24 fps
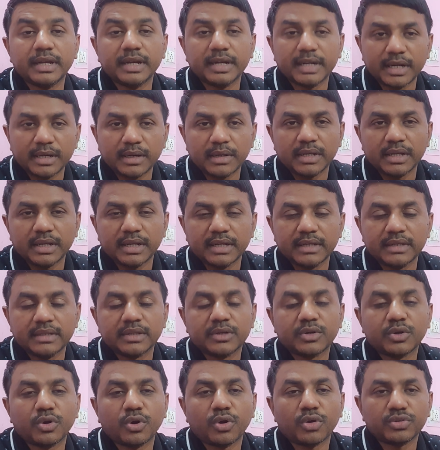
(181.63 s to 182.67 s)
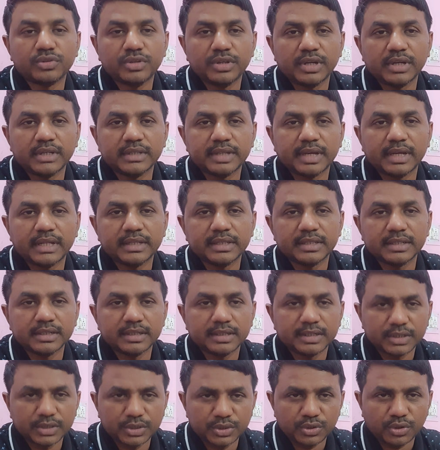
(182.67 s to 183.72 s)
it is costlier than
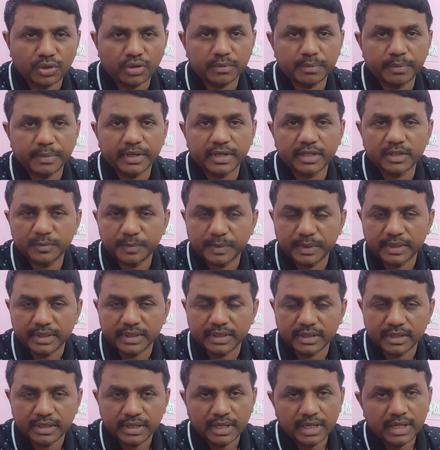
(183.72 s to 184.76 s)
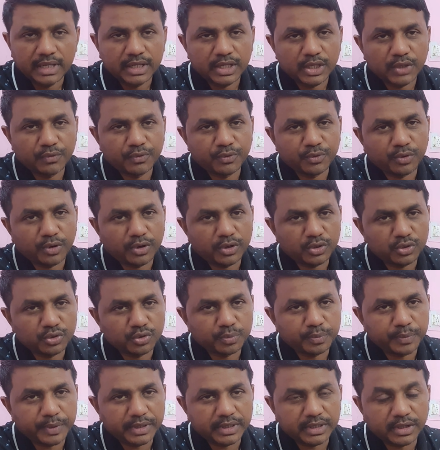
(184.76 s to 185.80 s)
the dot matrix printer. If you want
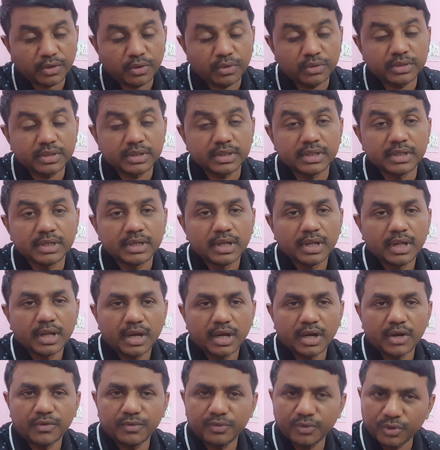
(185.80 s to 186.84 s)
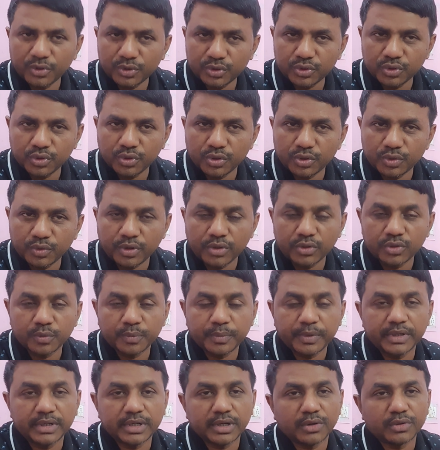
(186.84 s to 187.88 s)
to print out the photo, you want to
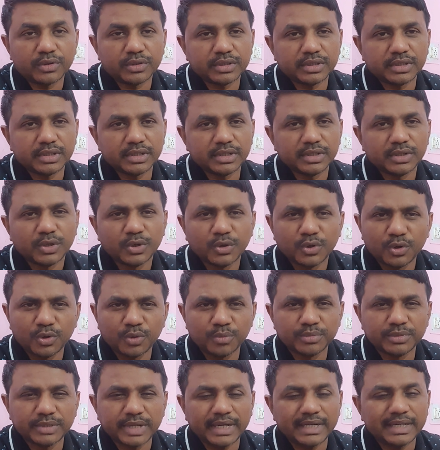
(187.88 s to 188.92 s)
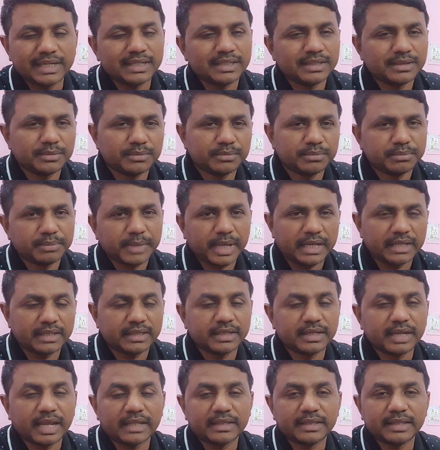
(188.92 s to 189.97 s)
print out the home side,
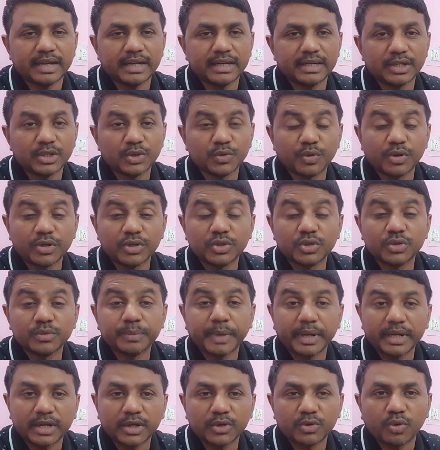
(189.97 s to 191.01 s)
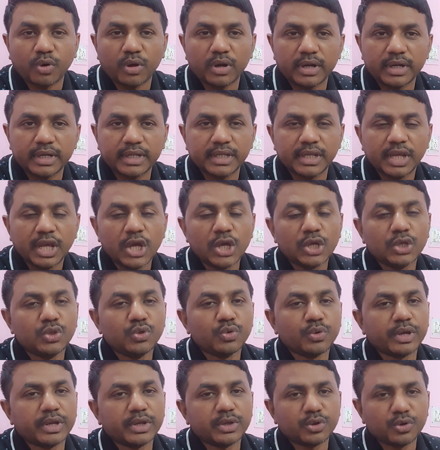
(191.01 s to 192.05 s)
anything like that, you want to better quality,
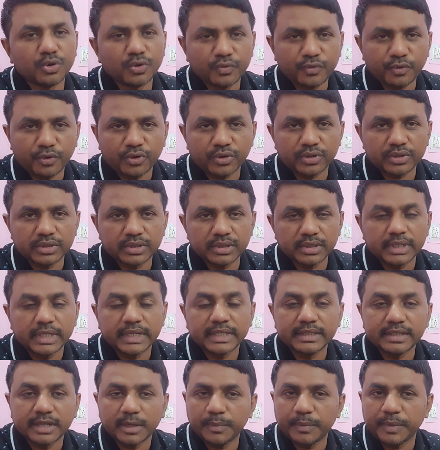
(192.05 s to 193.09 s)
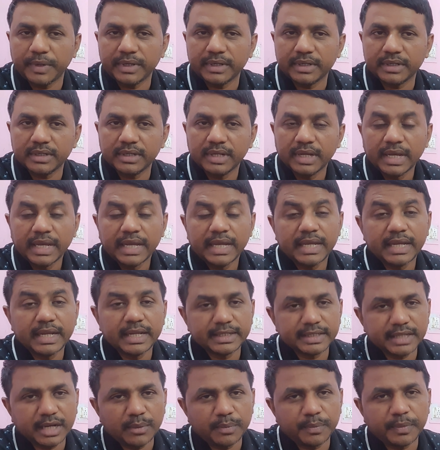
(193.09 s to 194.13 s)
you can go for the inkjet printer. In
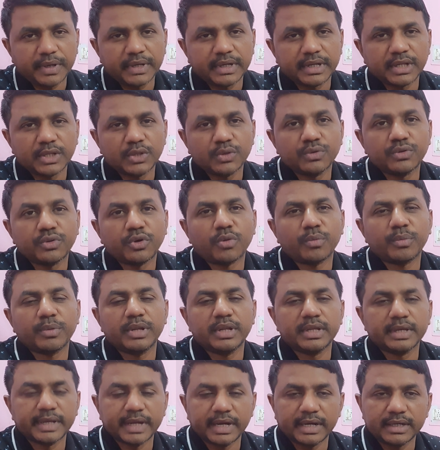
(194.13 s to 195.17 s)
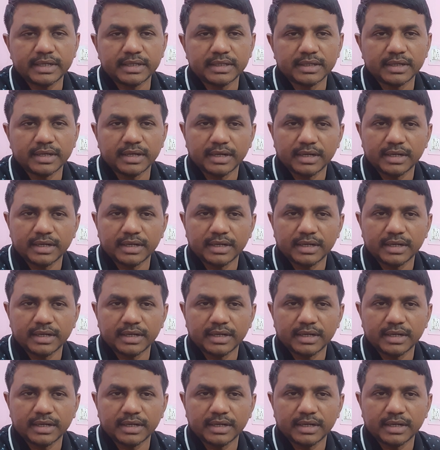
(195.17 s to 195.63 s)
inkjet printer you normally get